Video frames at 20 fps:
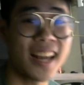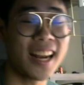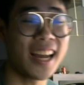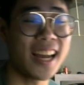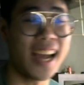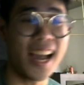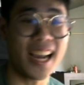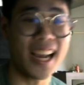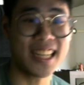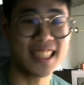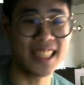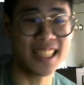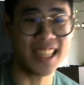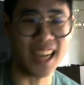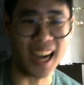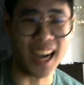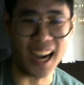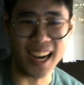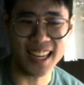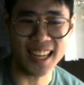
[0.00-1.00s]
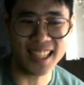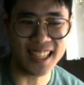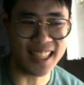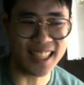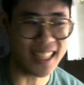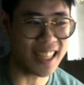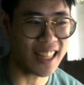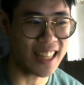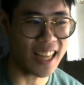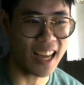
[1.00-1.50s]
and I actually kind of
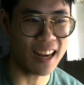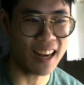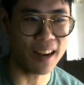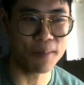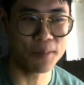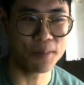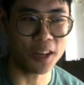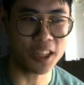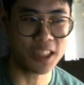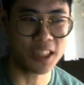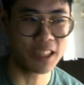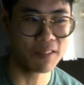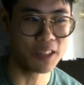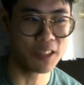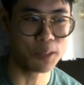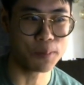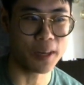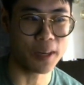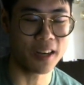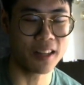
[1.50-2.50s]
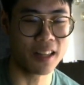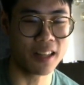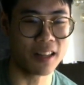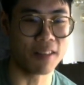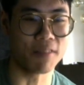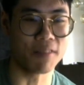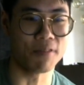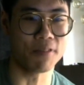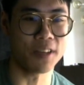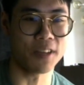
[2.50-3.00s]
need that. I'm not sure if it's better than
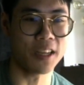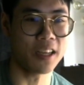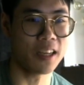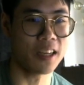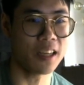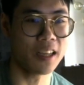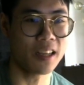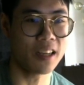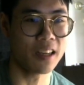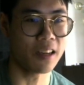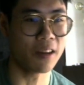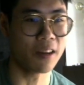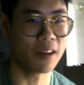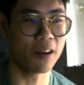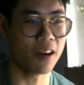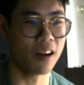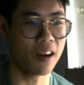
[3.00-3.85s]
the V,